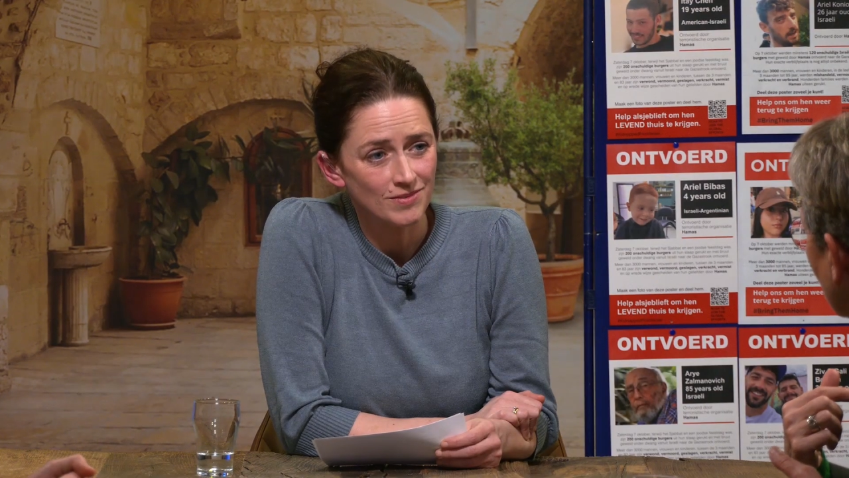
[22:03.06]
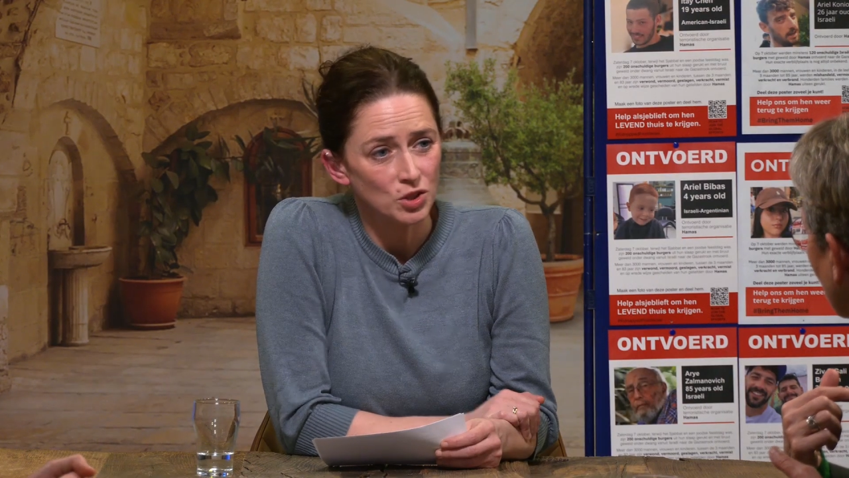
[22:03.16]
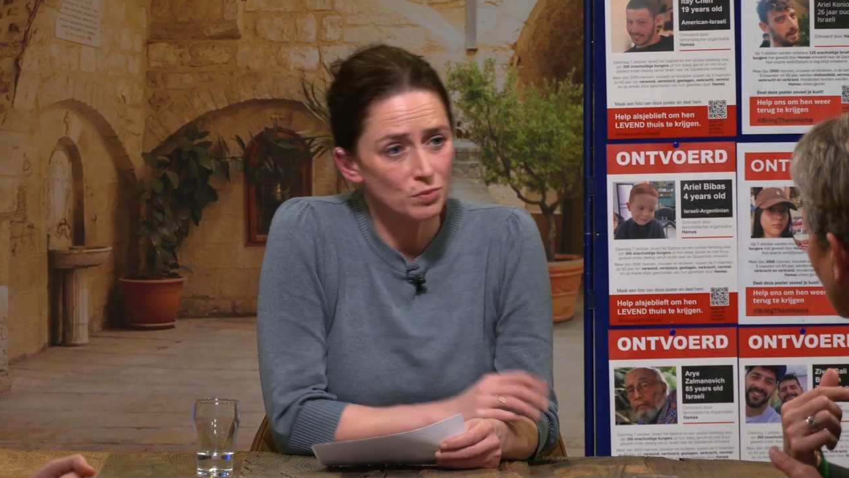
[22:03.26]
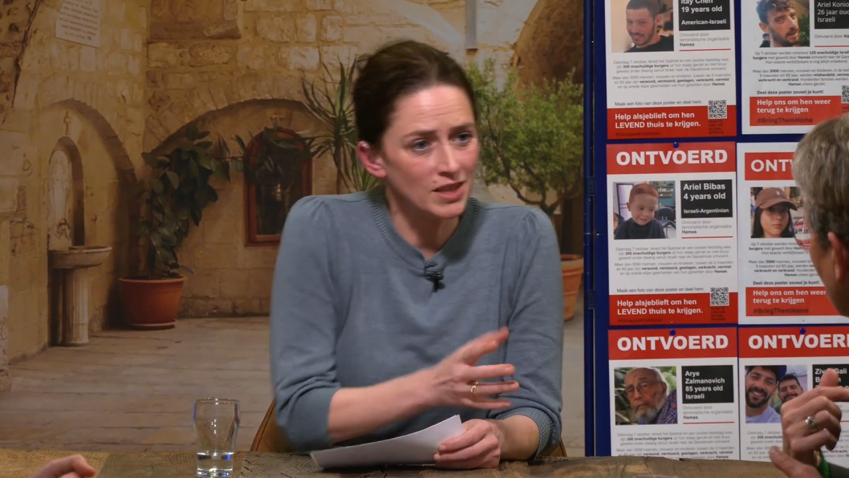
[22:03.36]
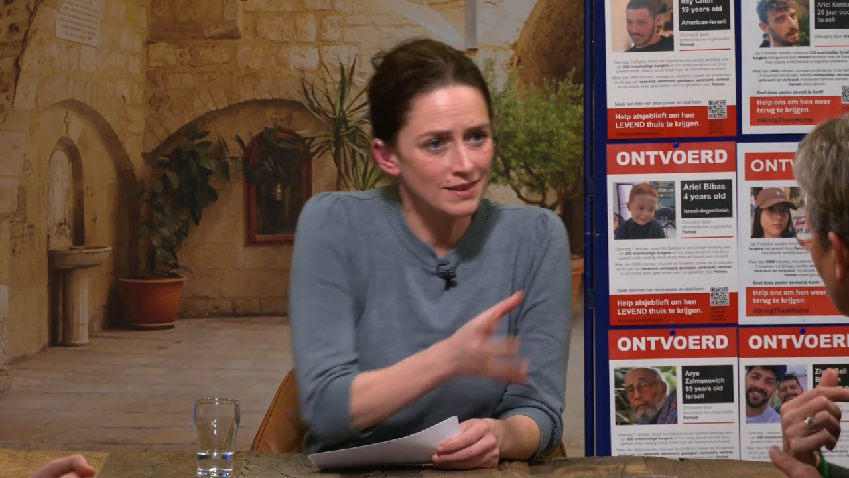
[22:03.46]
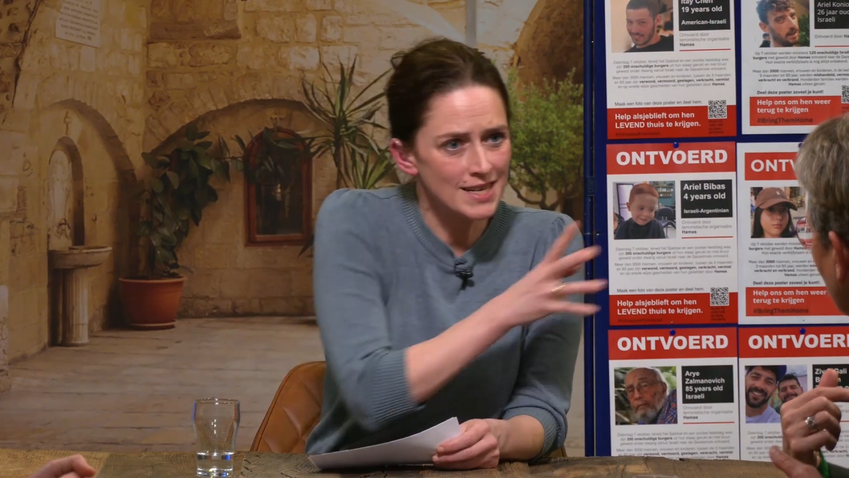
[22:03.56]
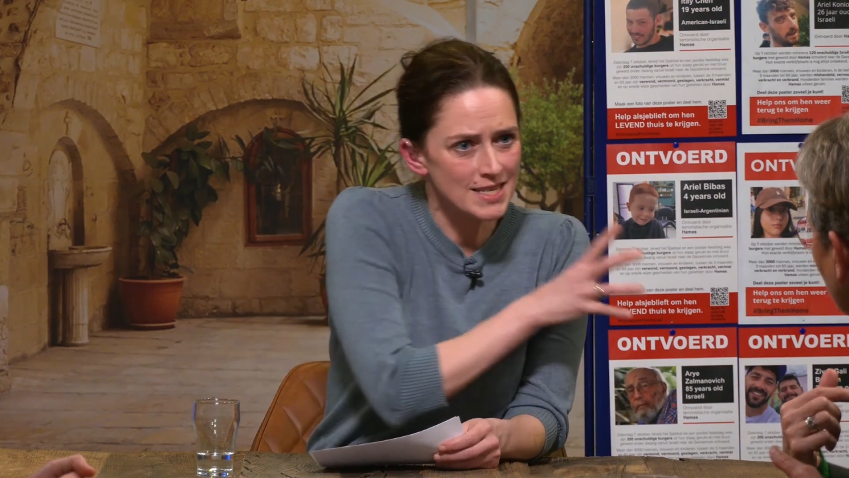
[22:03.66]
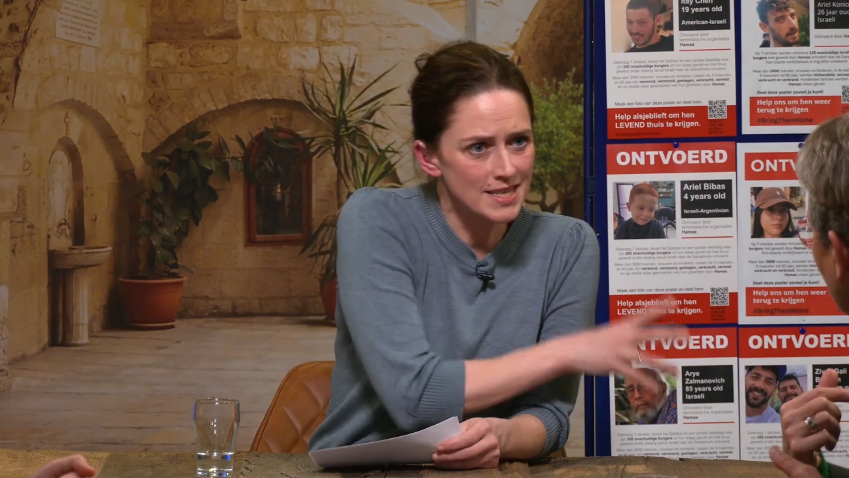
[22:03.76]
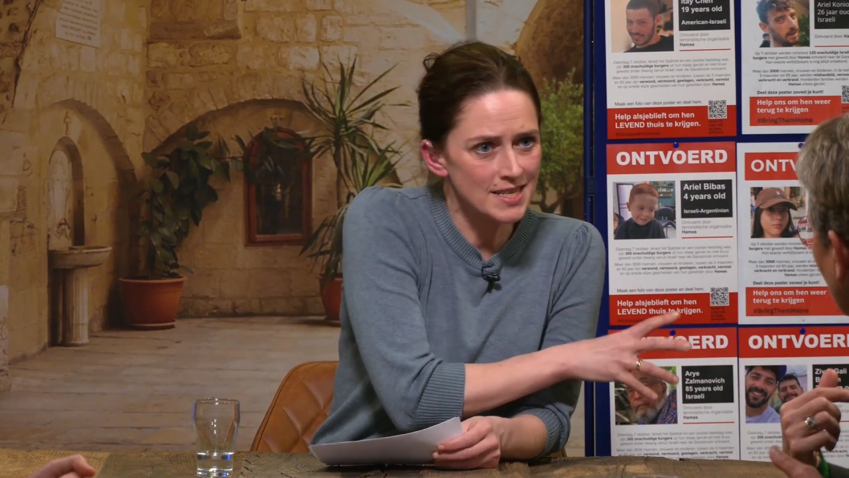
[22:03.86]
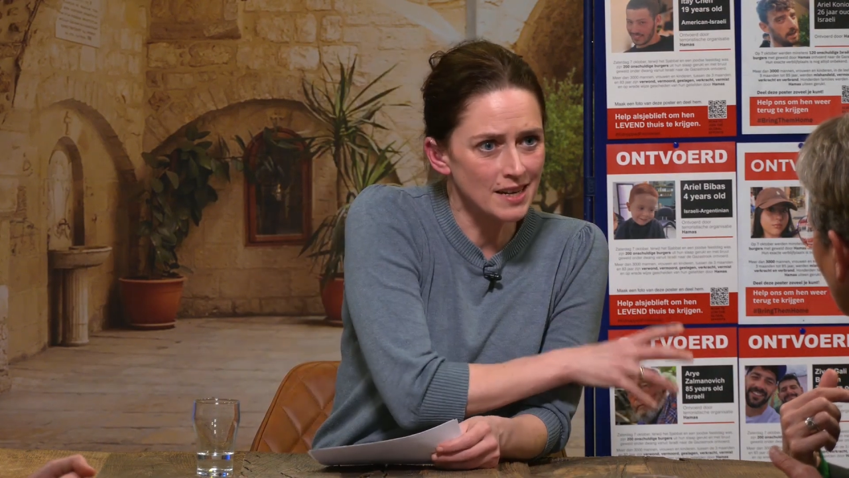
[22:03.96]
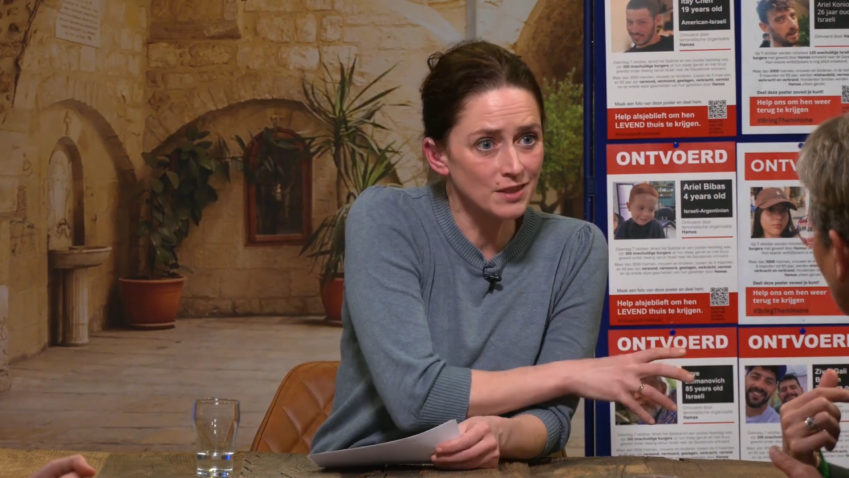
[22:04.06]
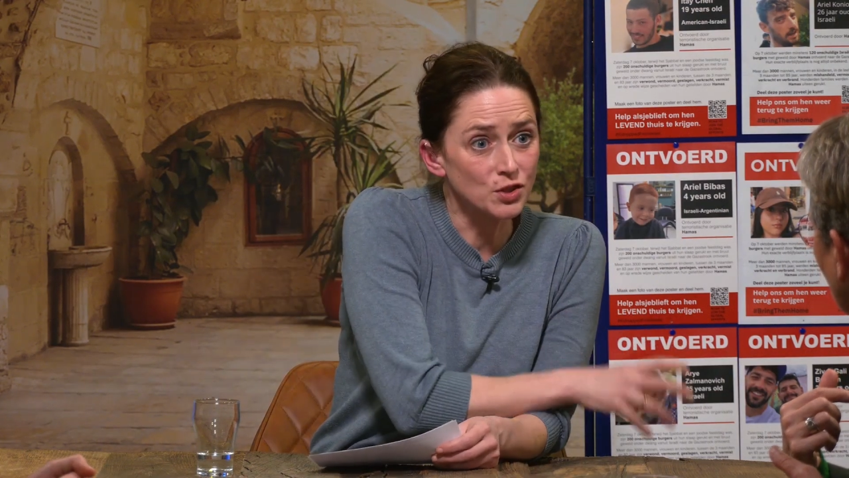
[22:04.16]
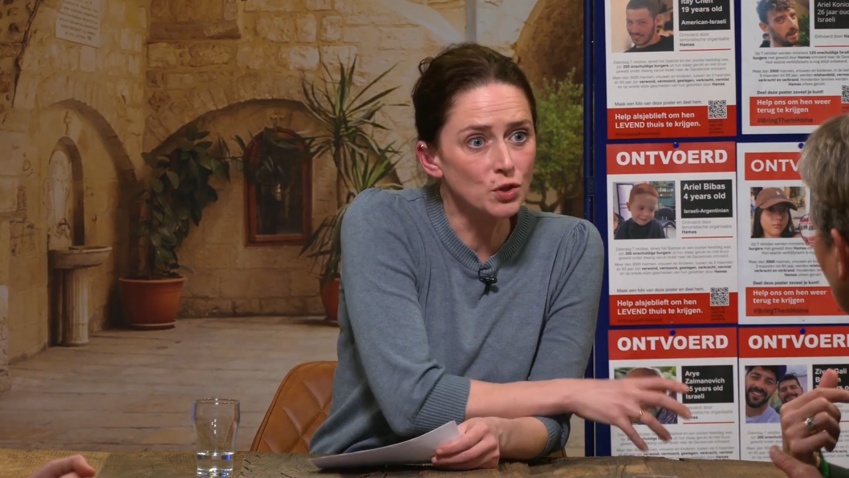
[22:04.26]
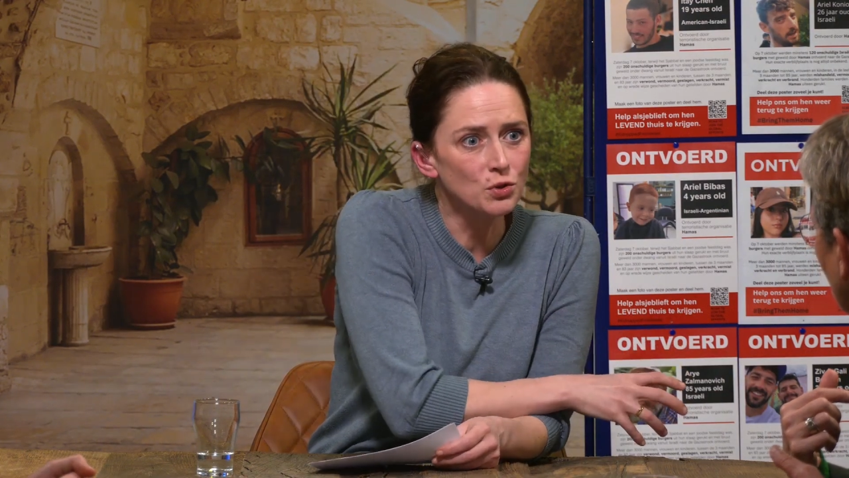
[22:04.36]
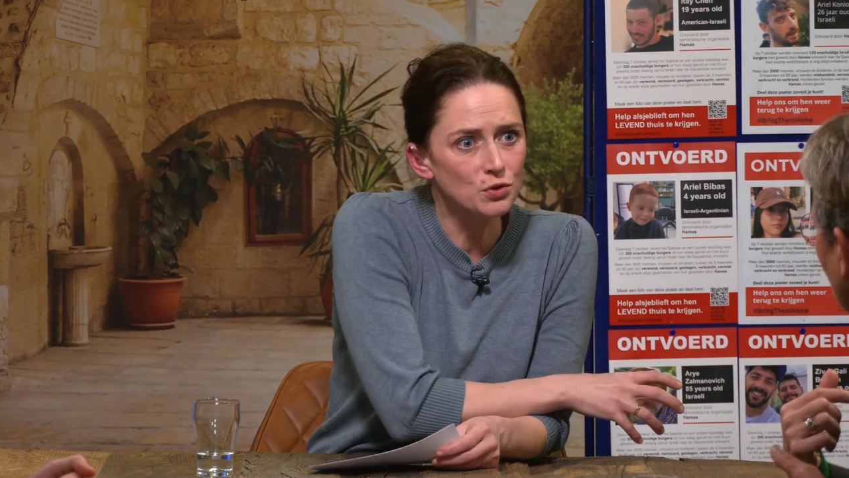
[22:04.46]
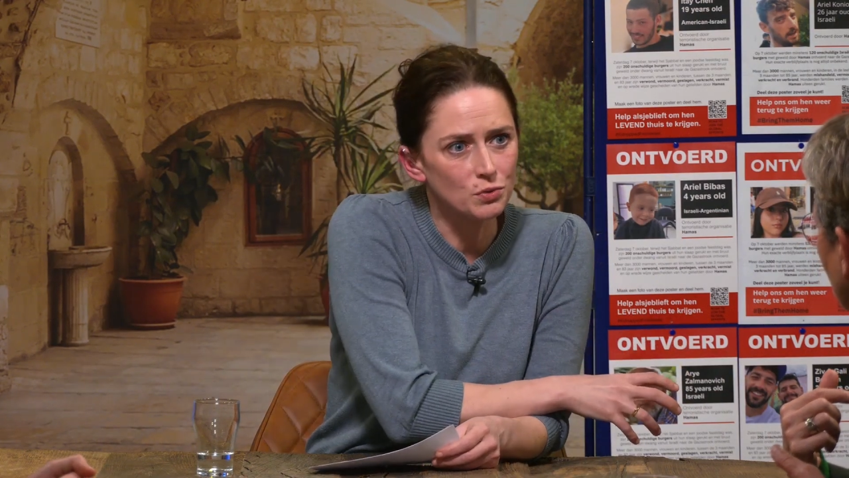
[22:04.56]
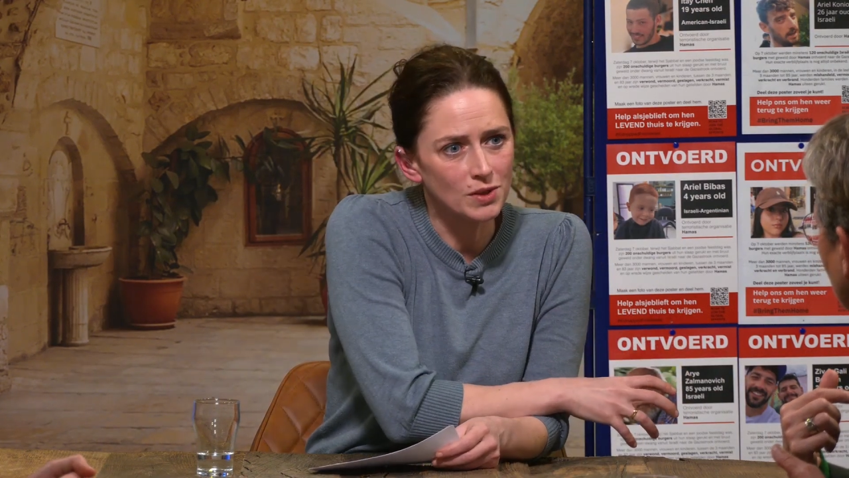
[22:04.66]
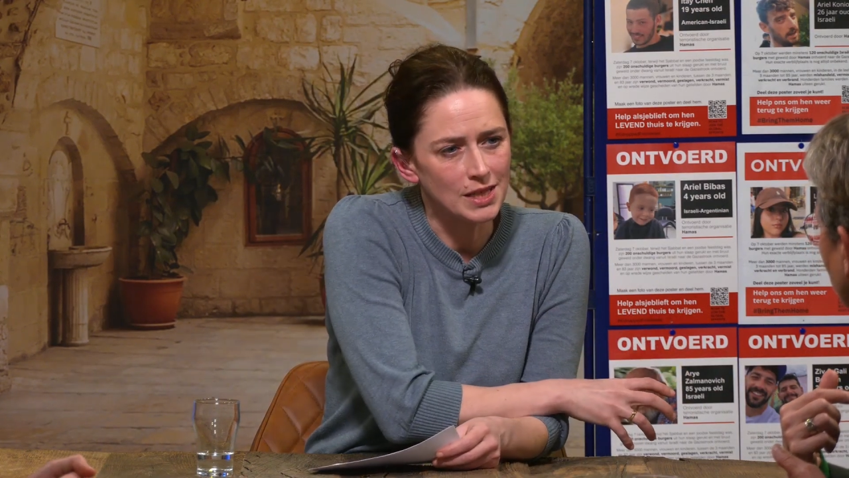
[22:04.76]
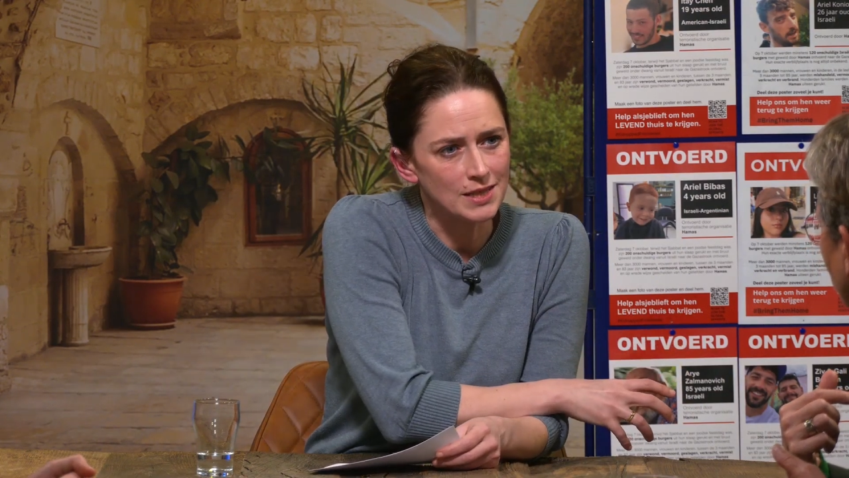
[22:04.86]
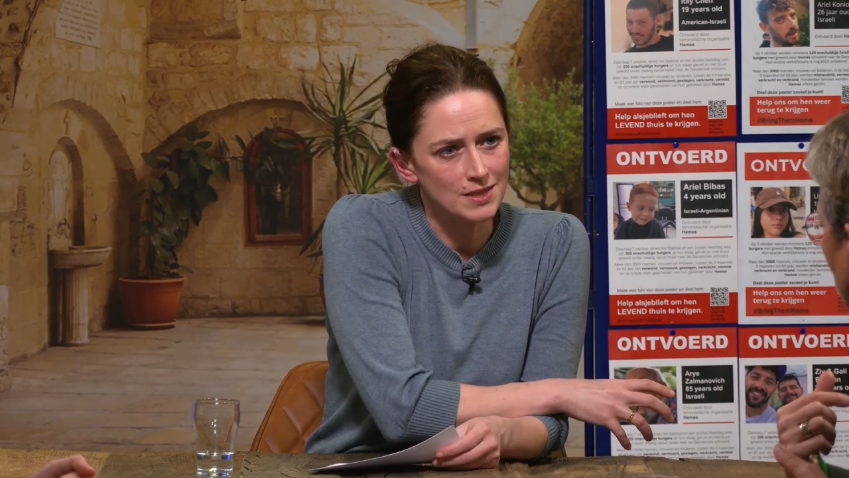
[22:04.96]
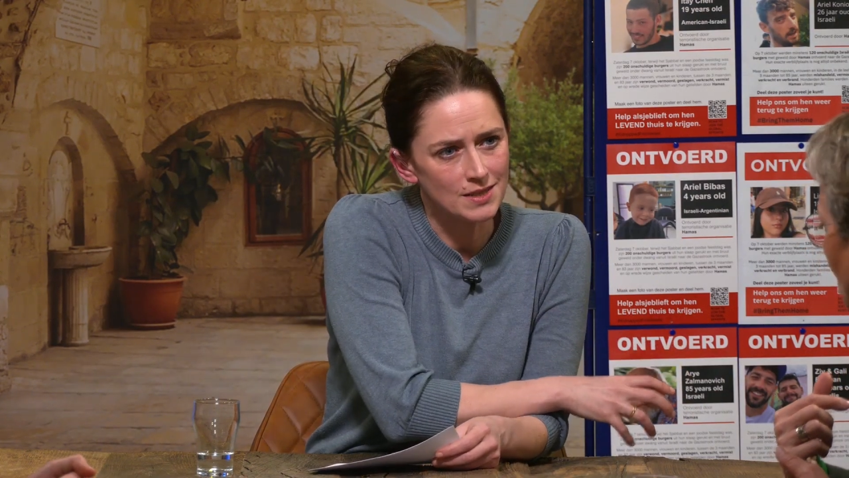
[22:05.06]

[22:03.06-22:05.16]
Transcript: You mean they decided who to release?